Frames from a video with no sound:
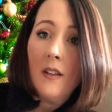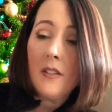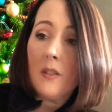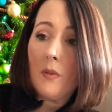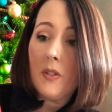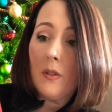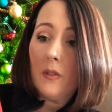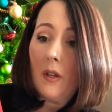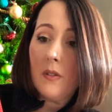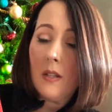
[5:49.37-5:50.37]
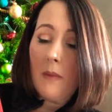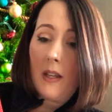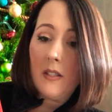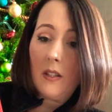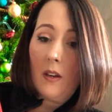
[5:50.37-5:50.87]
since we're so close to
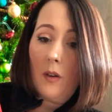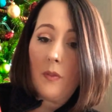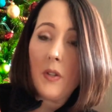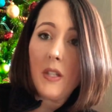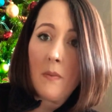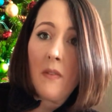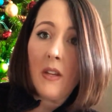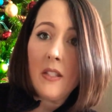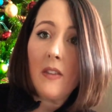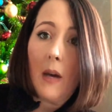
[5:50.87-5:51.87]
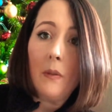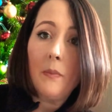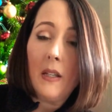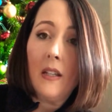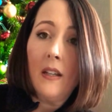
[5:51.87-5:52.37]
Mexico, for some of us, that
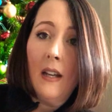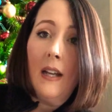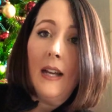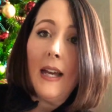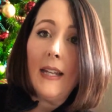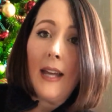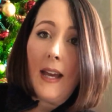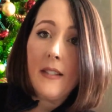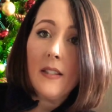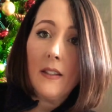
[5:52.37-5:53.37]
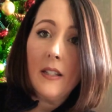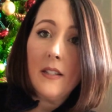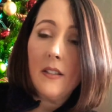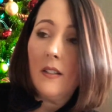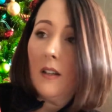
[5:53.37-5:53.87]
would be an
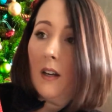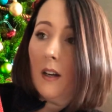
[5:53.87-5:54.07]
excellent